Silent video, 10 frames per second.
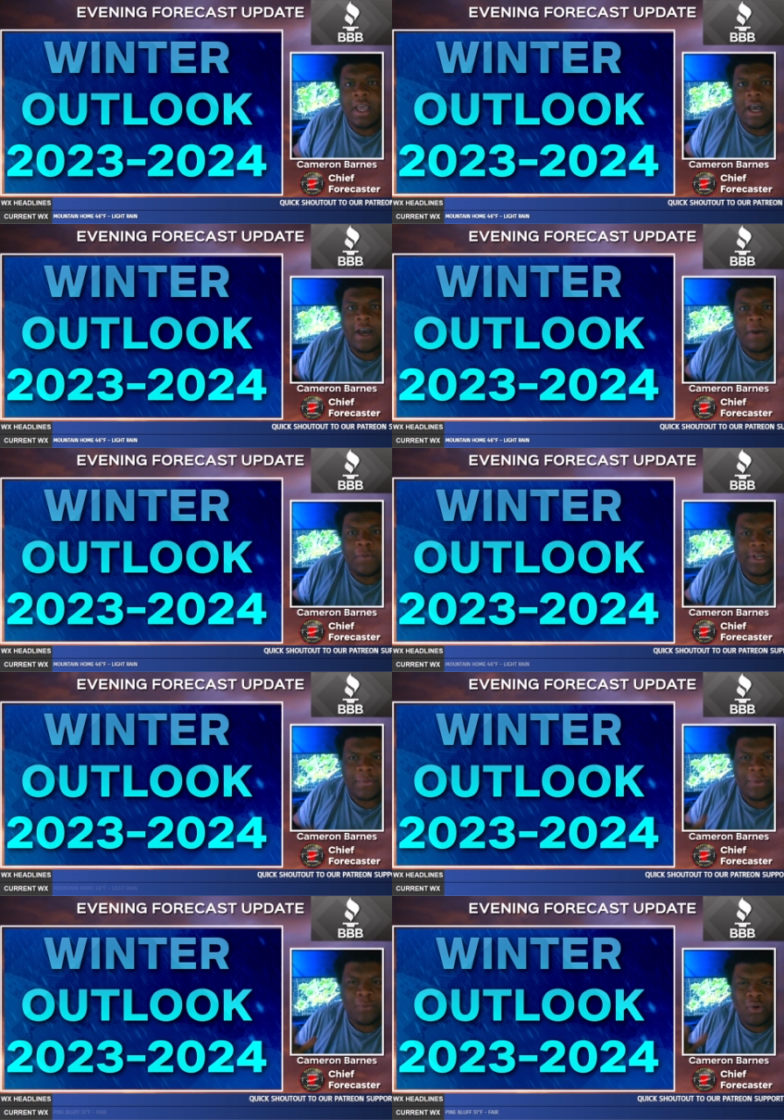where it can
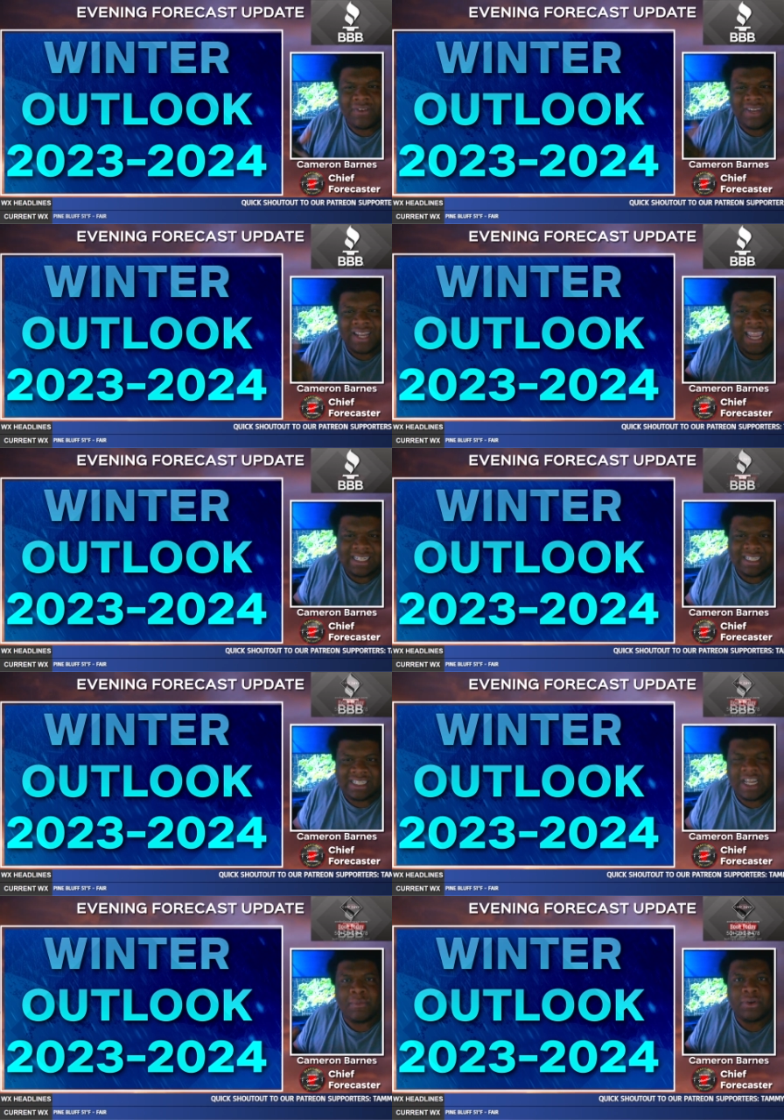be more late
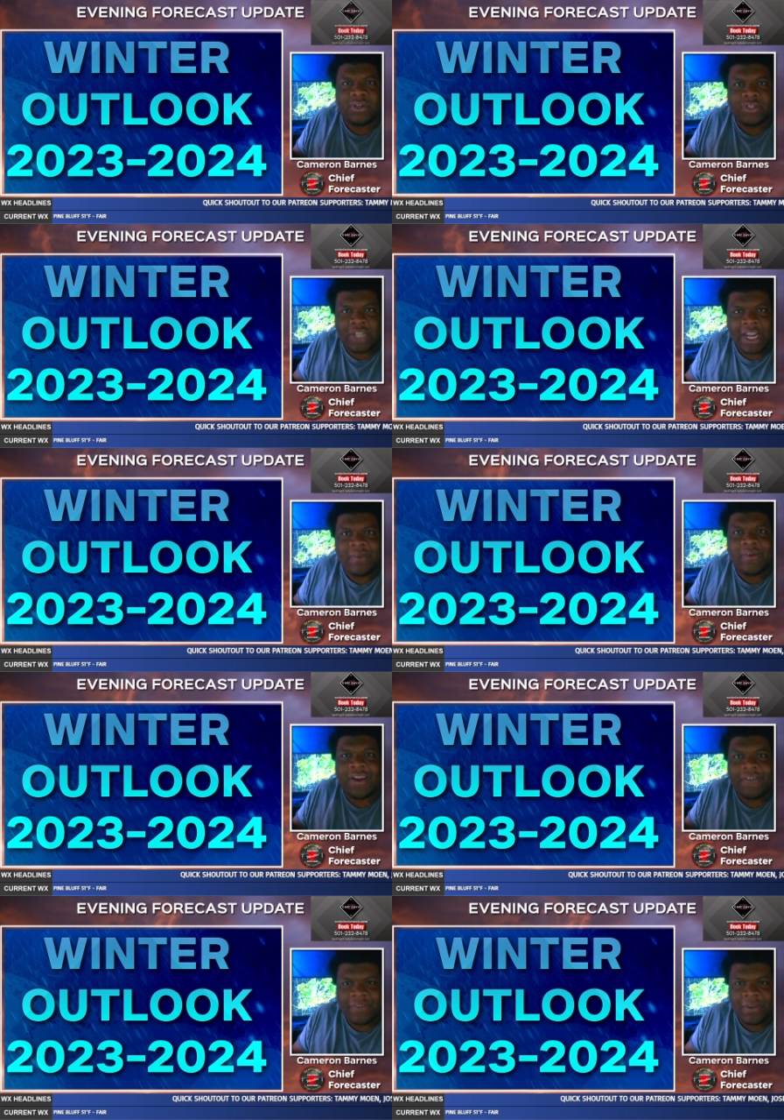December,
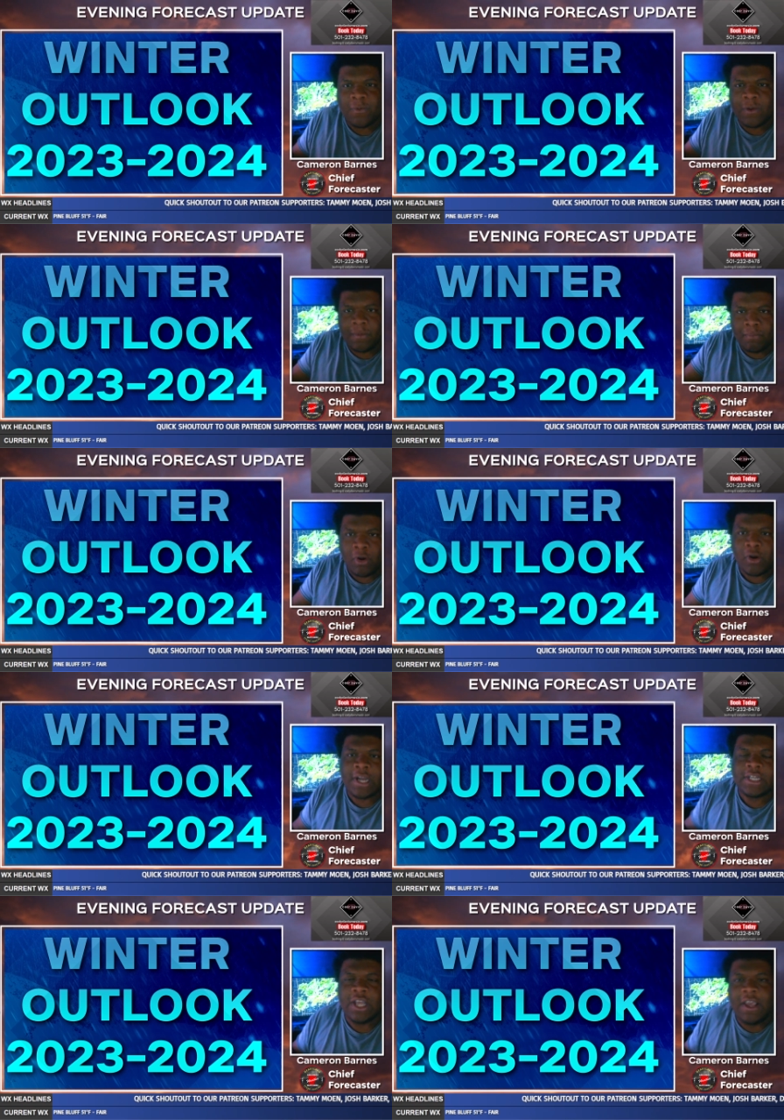January, February,
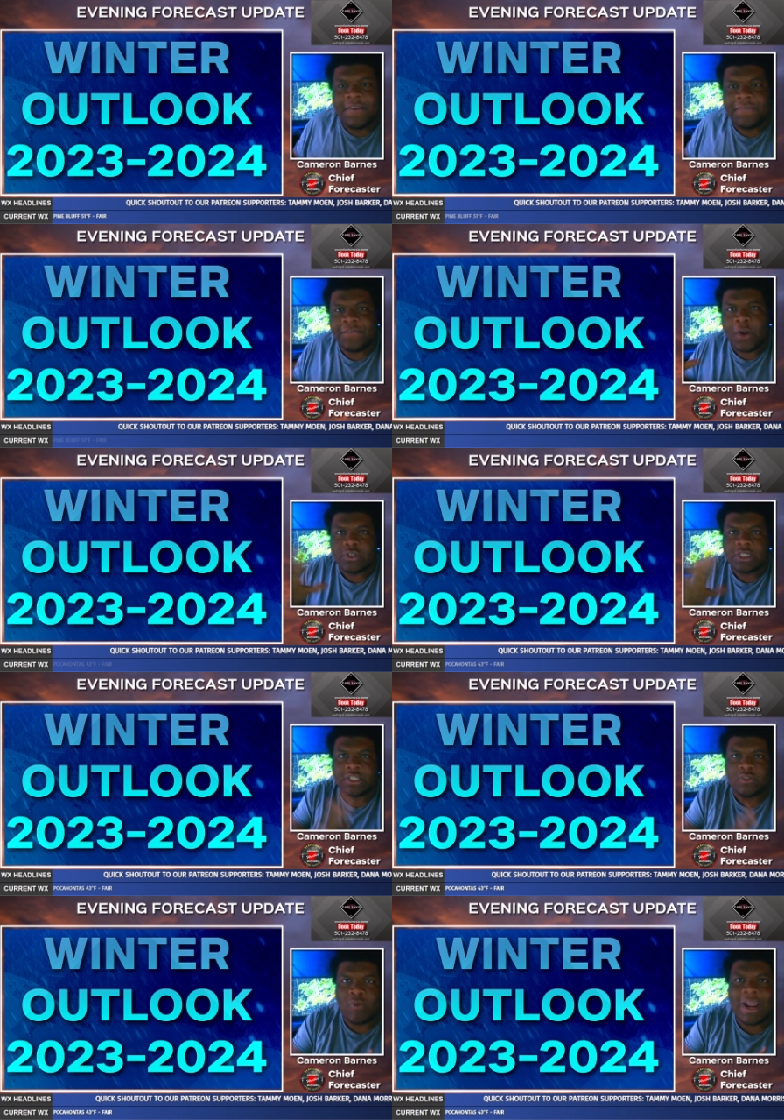March
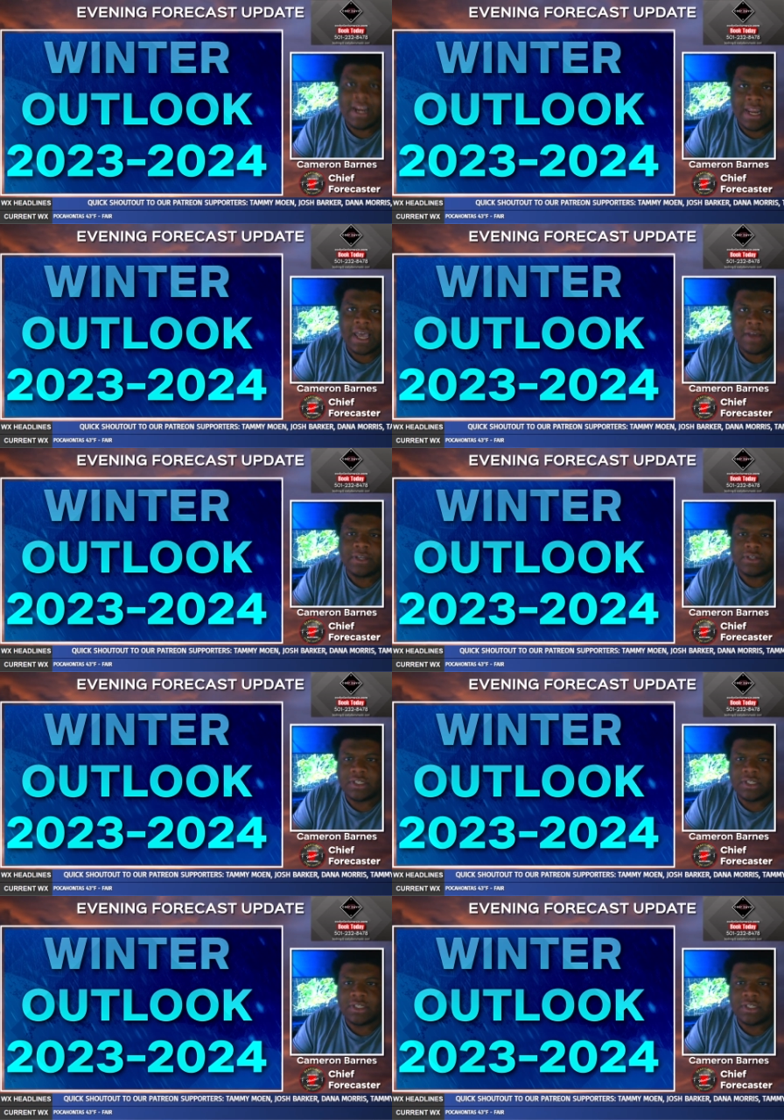versus right now here.